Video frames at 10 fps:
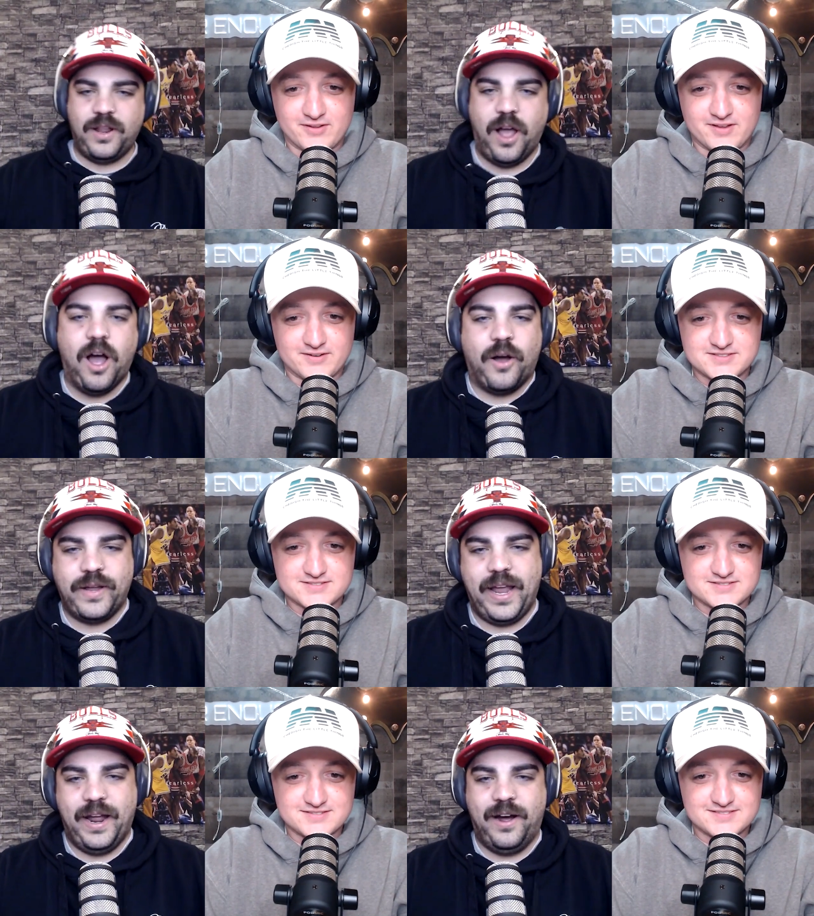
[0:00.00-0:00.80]
Speaker 1: Oh
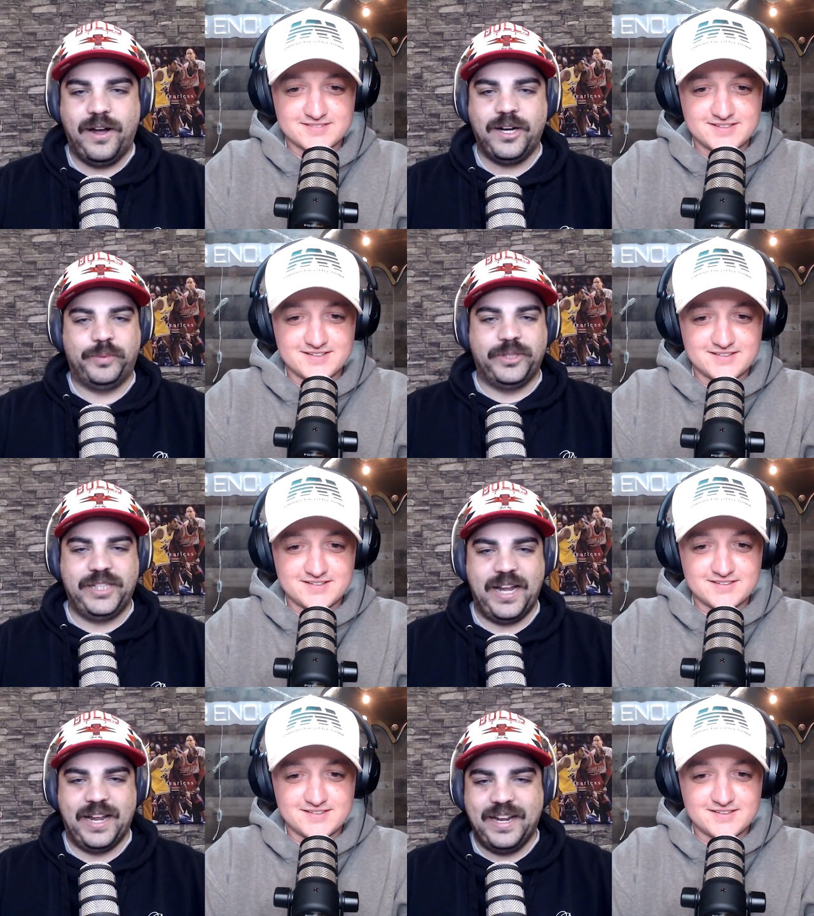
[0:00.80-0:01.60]
yeah, hundred
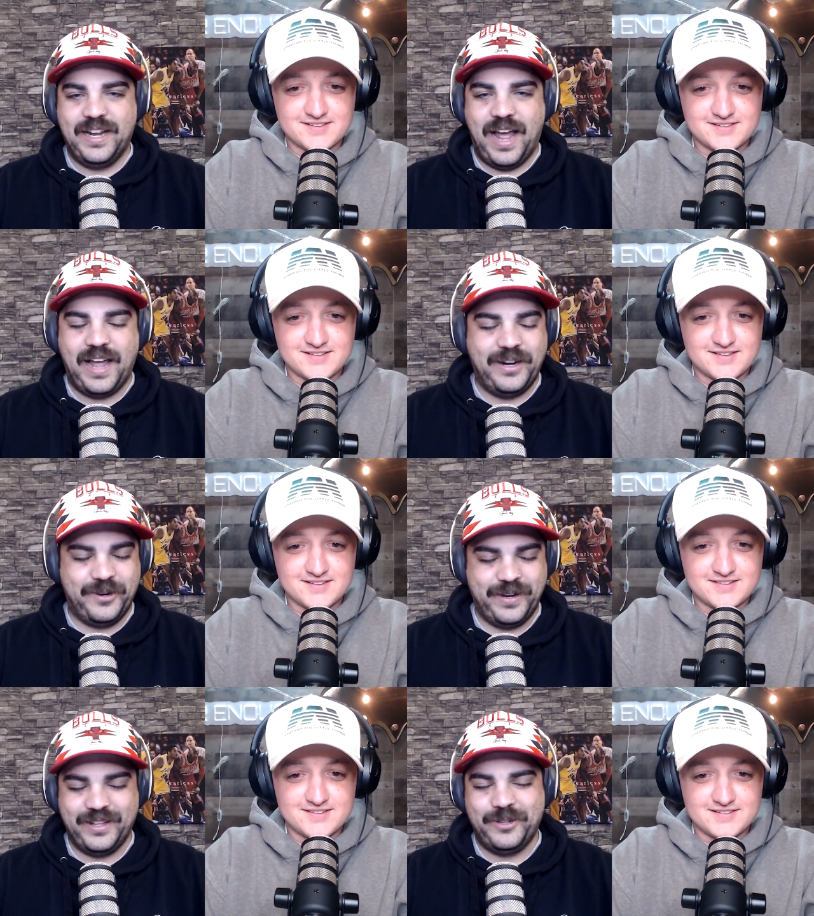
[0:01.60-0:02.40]
percent. I
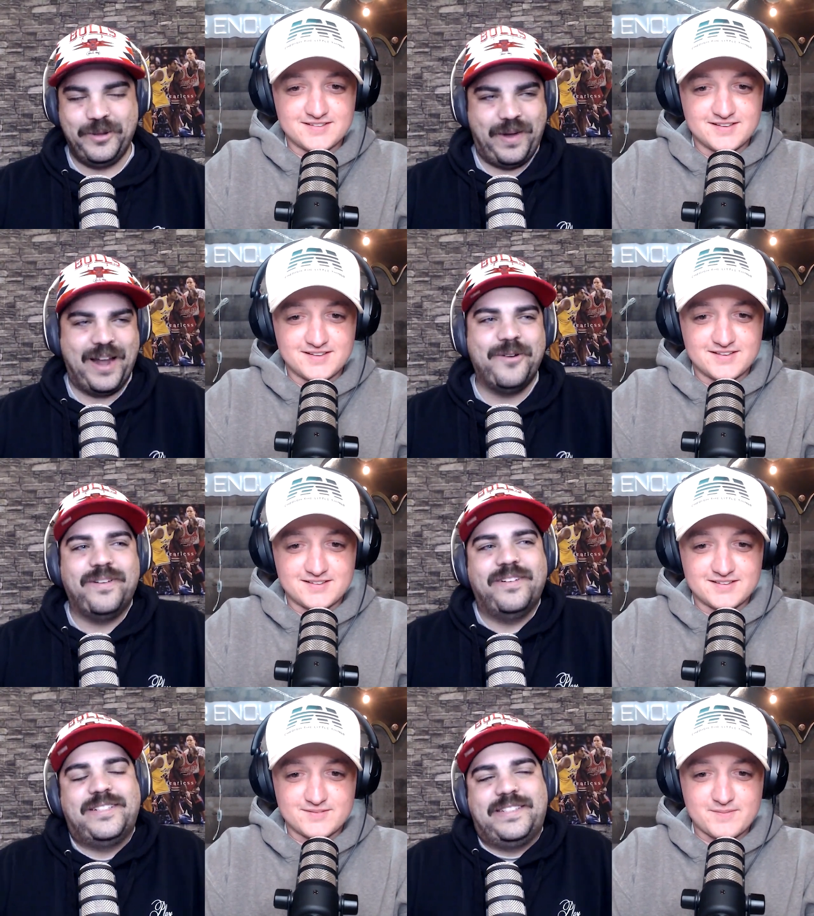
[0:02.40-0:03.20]
agree. The, I don't
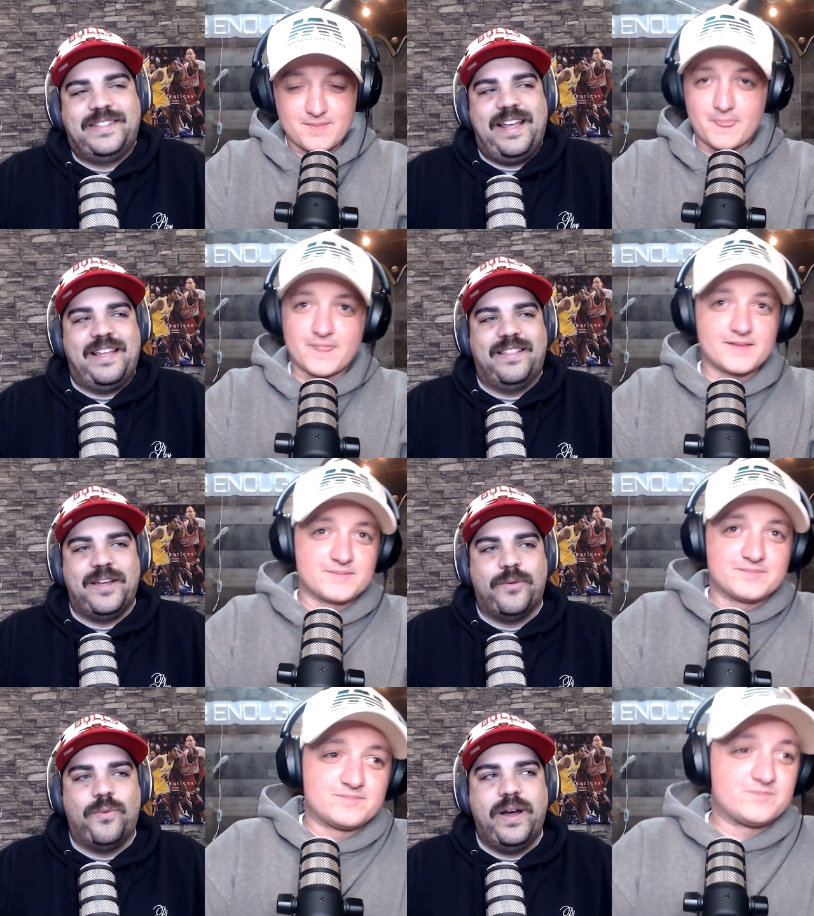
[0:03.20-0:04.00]
understand like
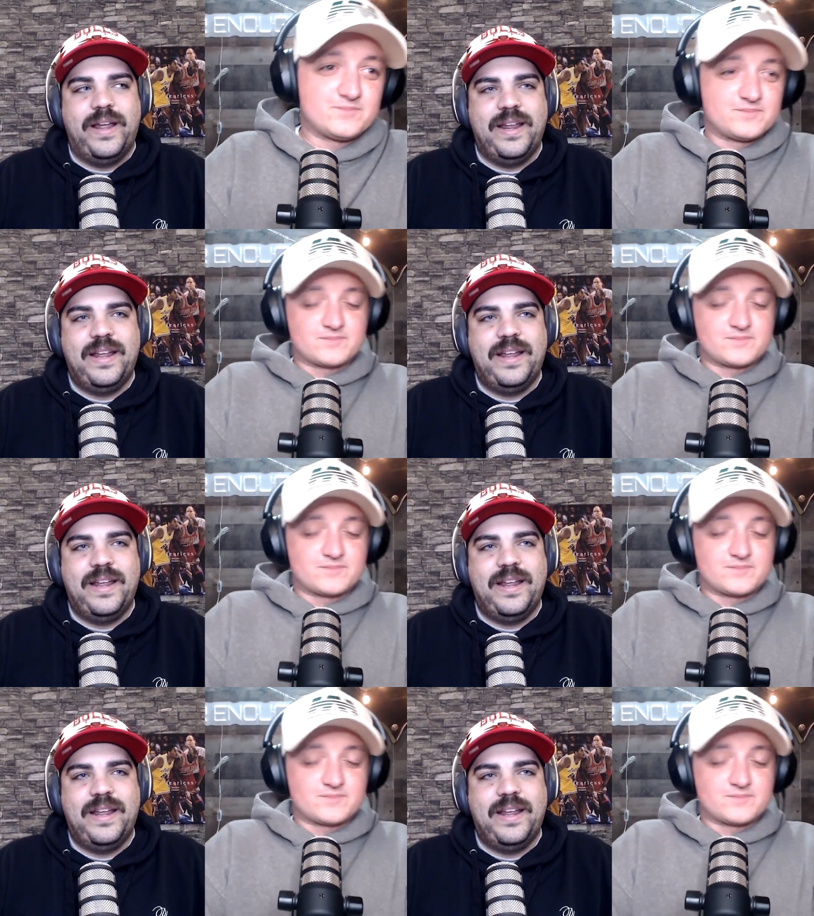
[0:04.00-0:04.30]
what